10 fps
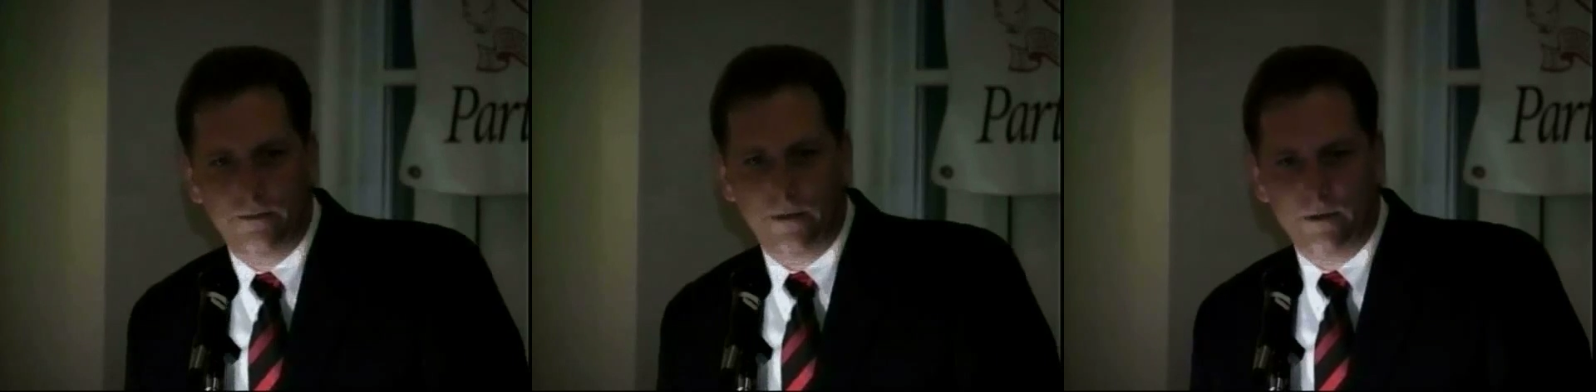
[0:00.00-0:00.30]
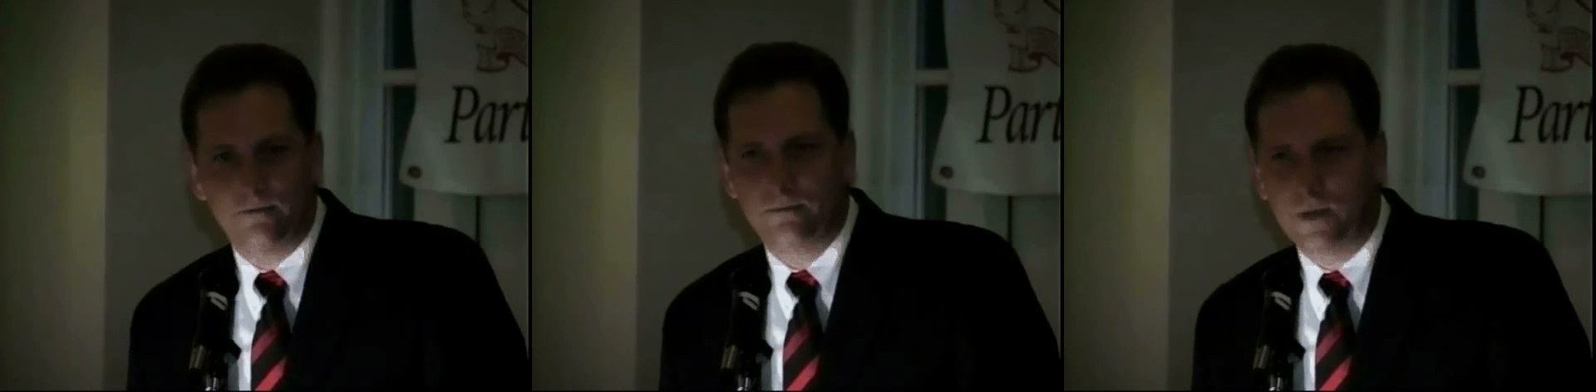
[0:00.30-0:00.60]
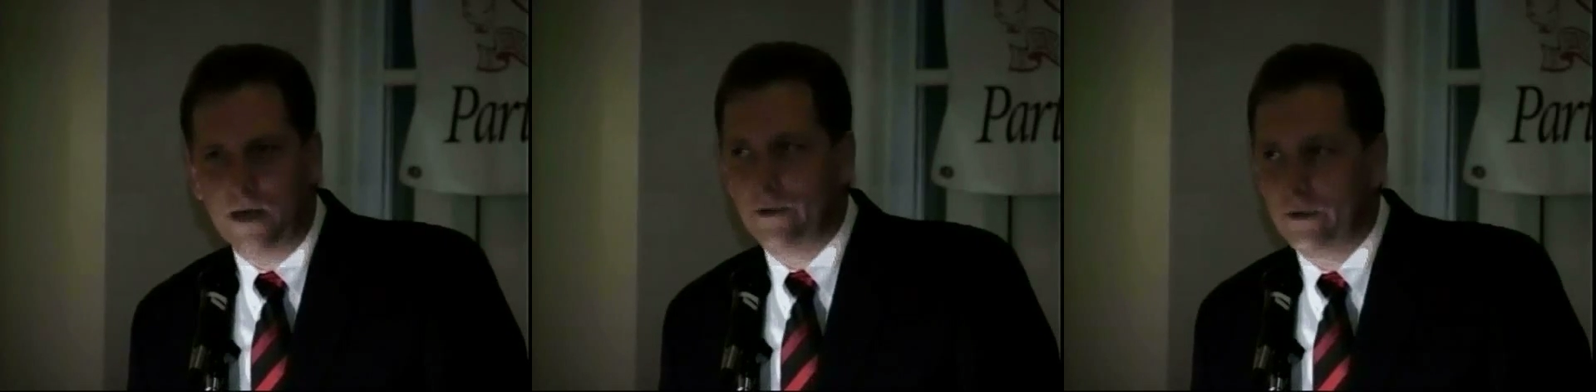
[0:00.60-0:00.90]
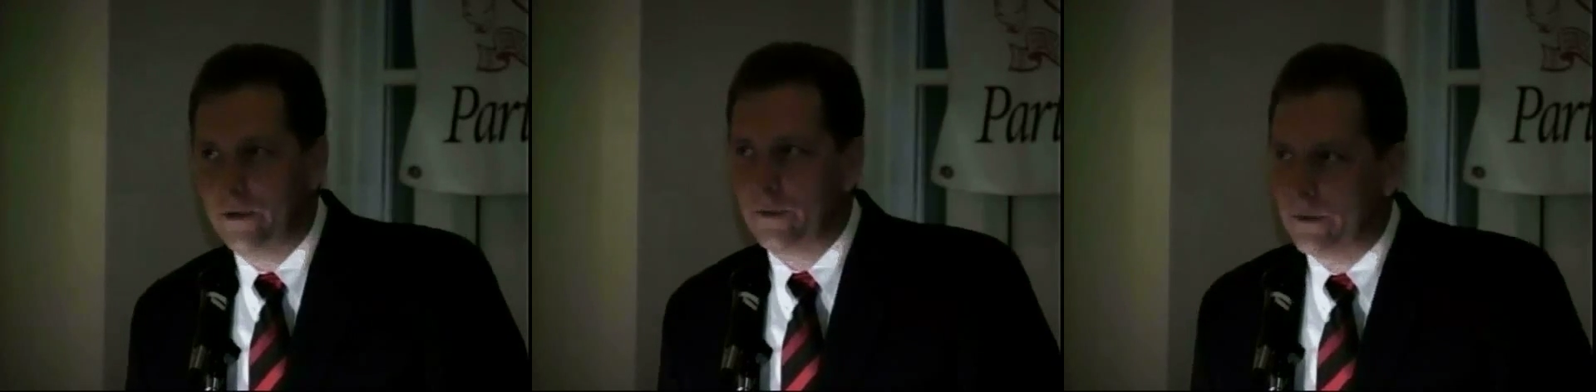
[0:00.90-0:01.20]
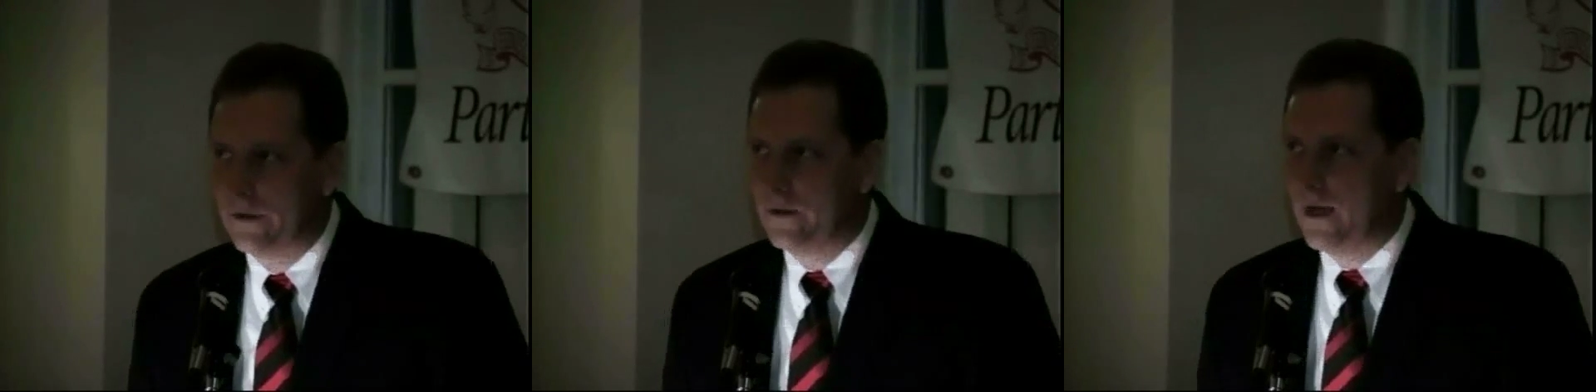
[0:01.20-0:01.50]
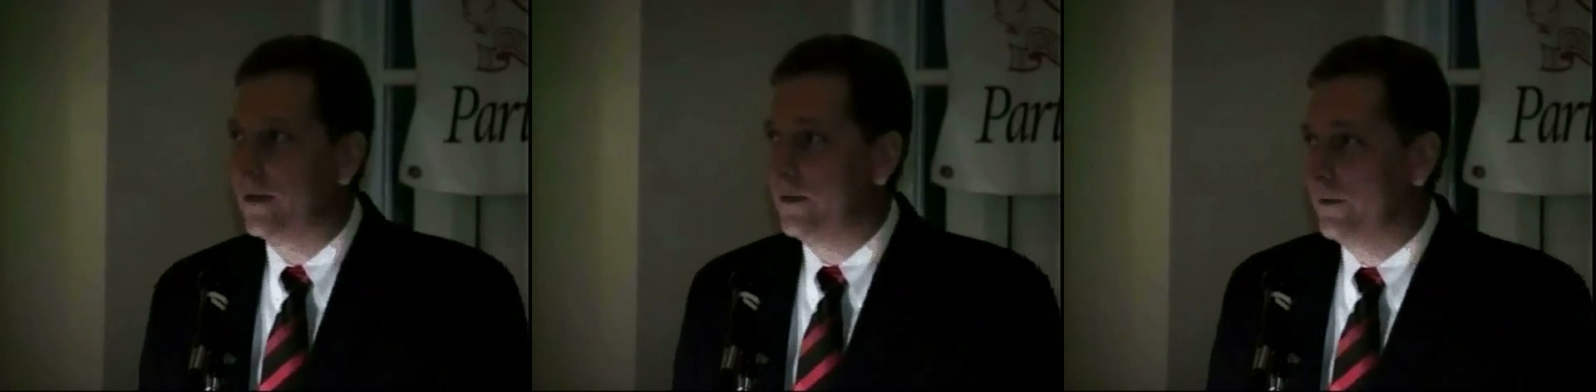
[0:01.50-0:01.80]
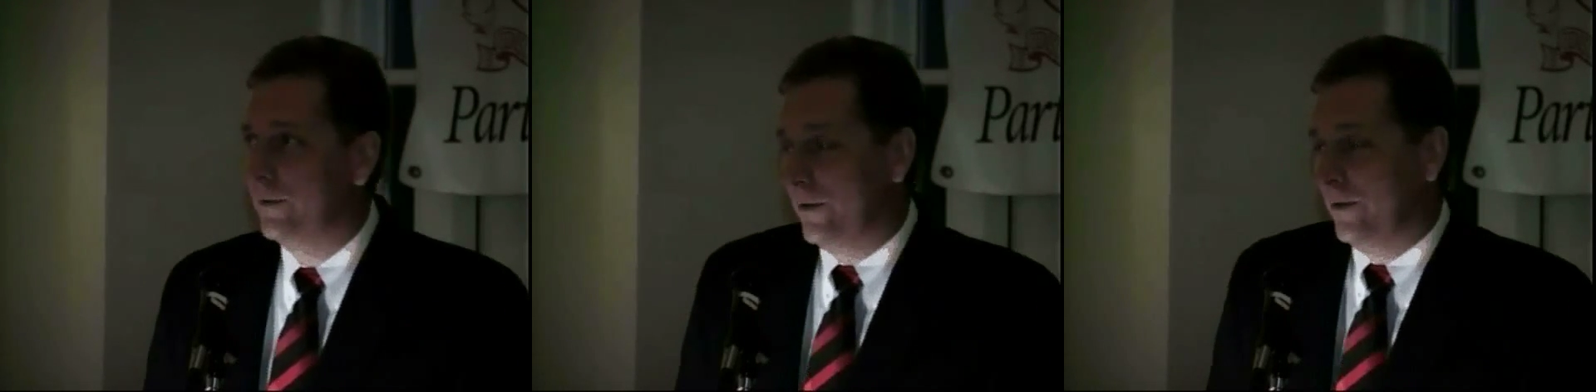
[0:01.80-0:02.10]
but now we don't know what we're not going to
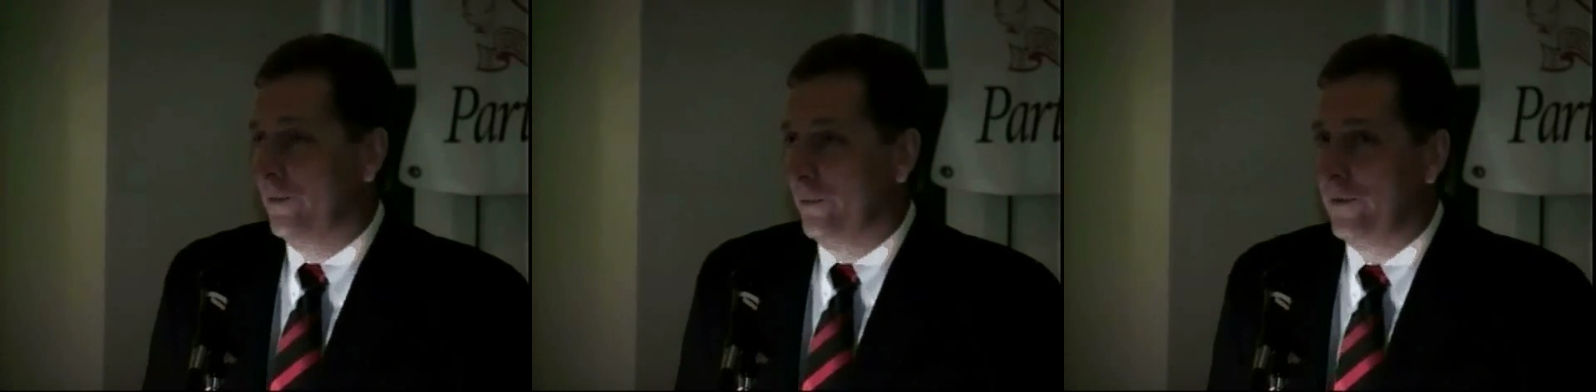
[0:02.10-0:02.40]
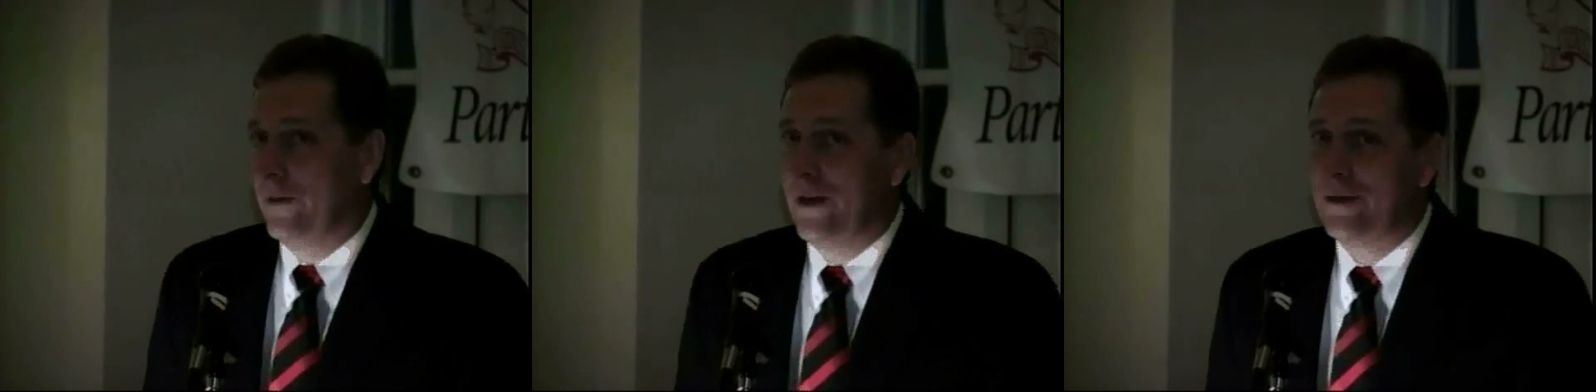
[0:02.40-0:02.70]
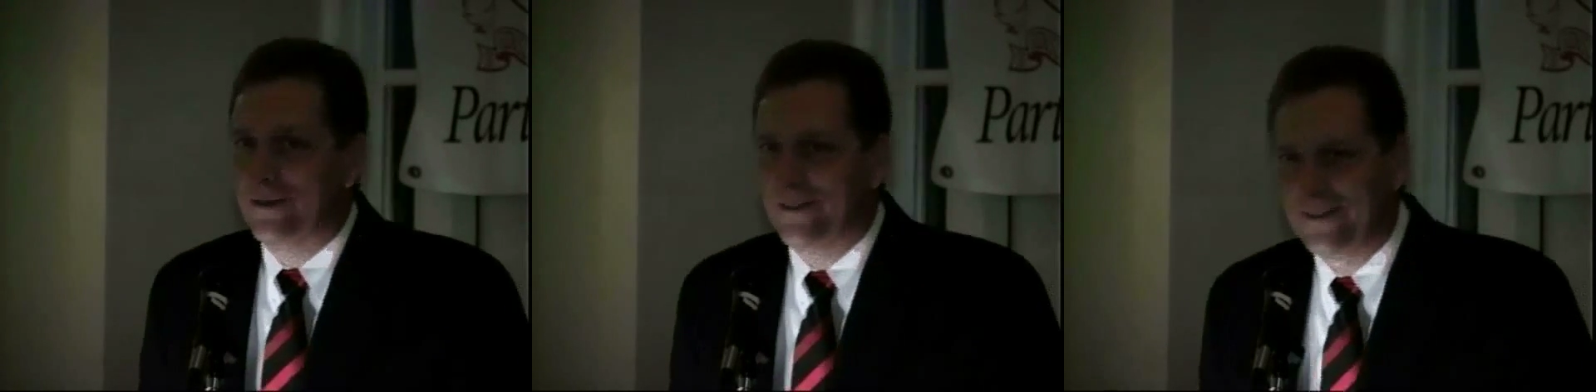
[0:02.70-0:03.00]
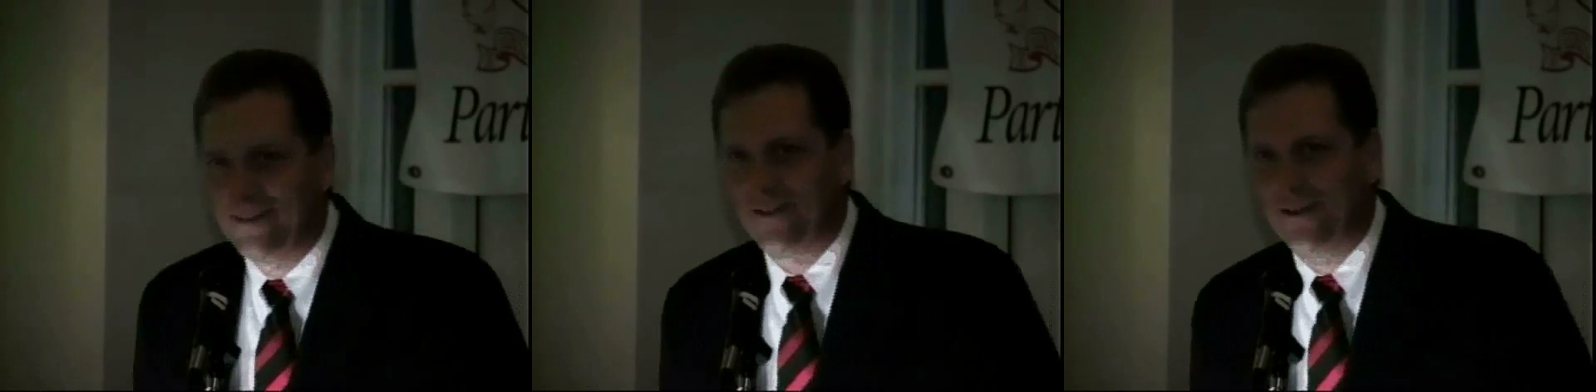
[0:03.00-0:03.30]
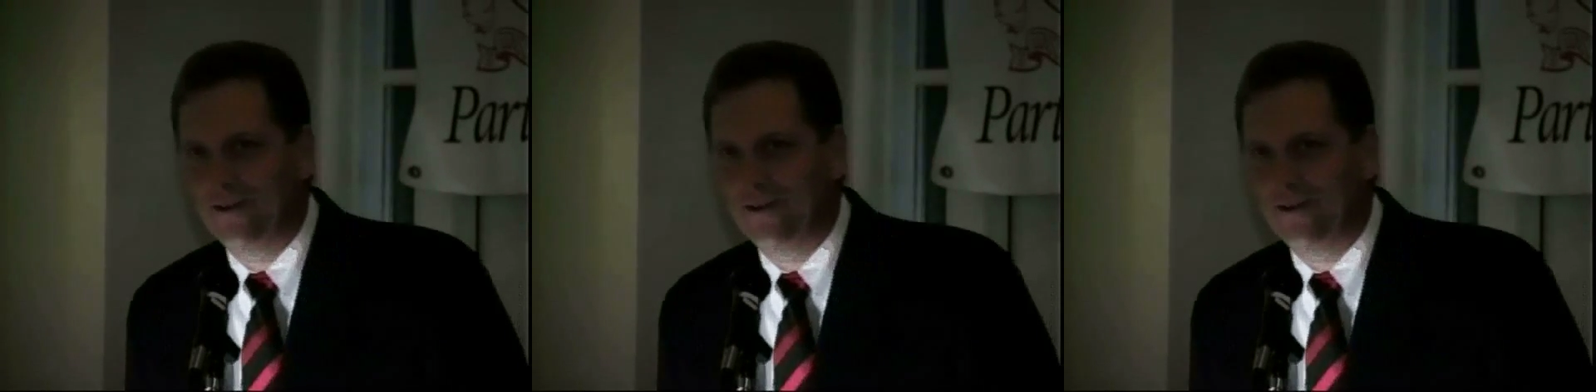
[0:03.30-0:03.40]
do or without you. So